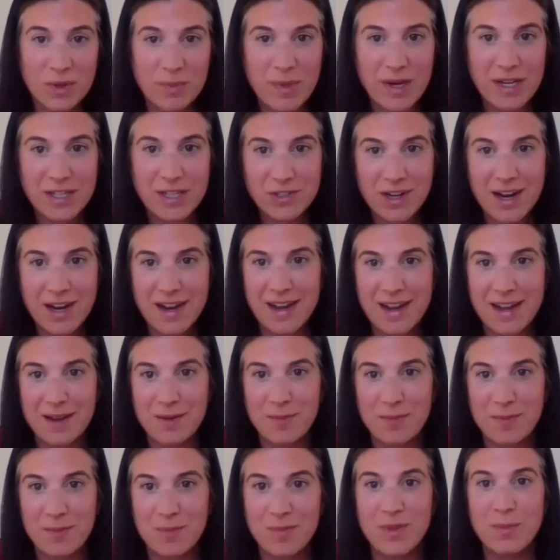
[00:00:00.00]
were my
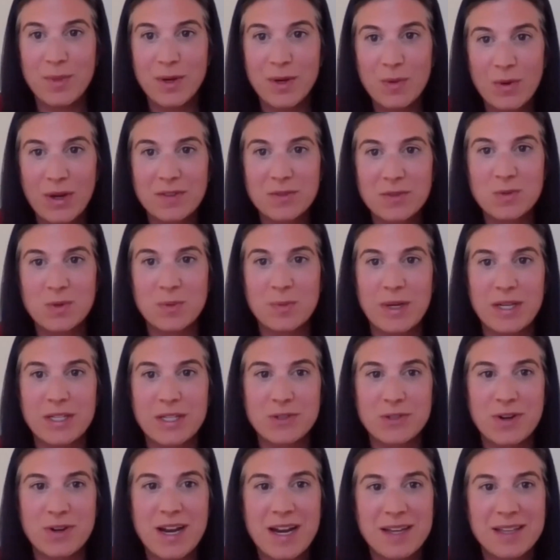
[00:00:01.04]
tribe. The midwives were my
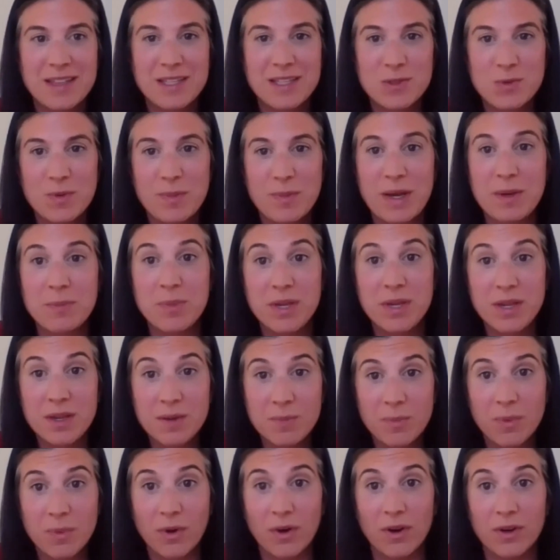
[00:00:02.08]
tribe. These were my
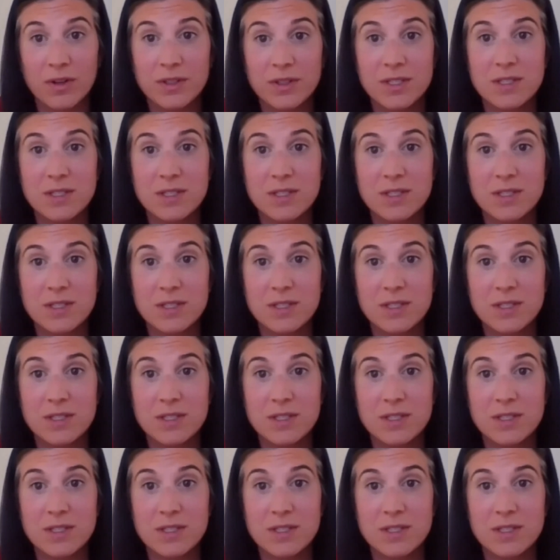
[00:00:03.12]
people.